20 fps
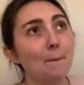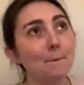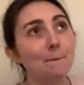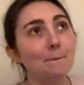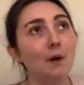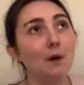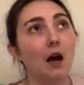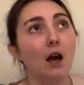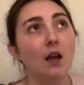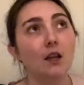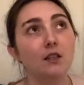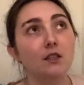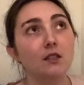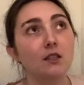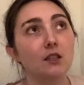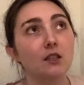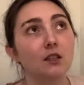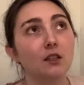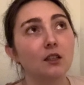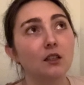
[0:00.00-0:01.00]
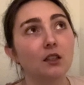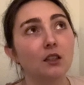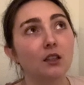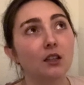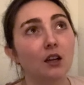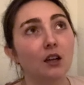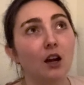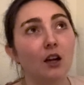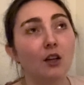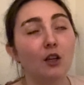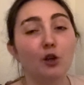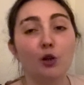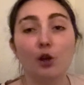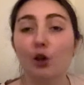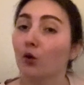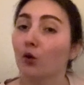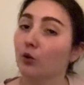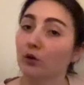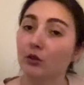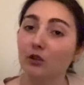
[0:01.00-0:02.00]
But you
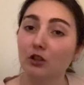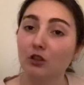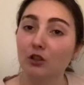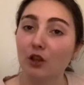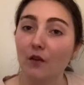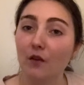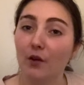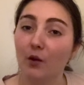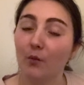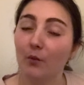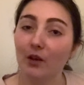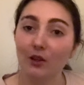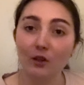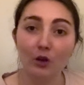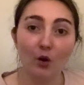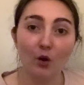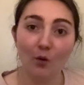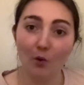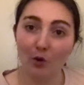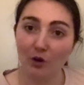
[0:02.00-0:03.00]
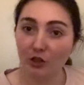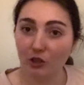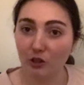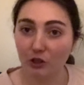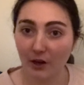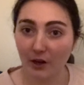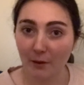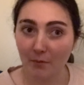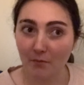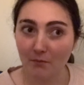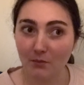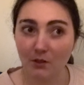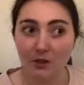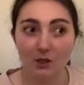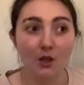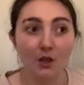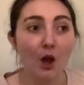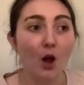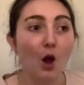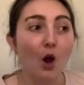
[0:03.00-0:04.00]
could also serve it with corn
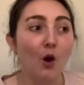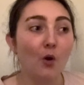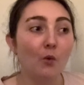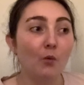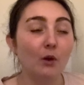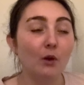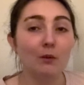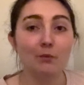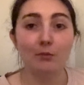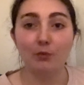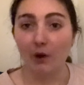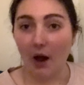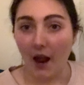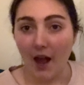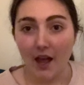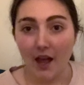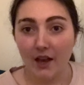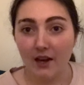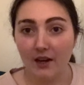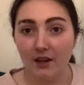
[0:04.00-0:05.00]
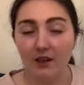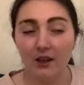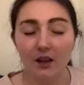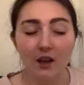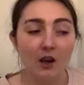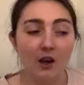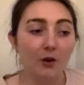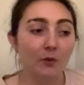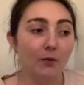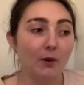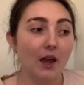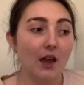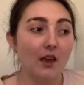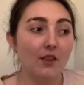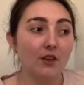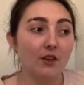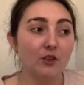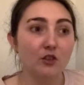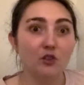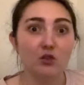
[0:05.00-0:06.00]
chips, with bread,
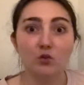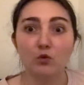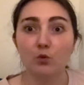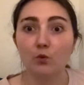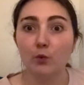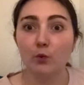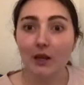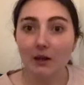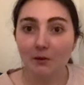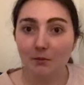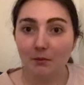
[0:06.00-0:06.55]
with sweet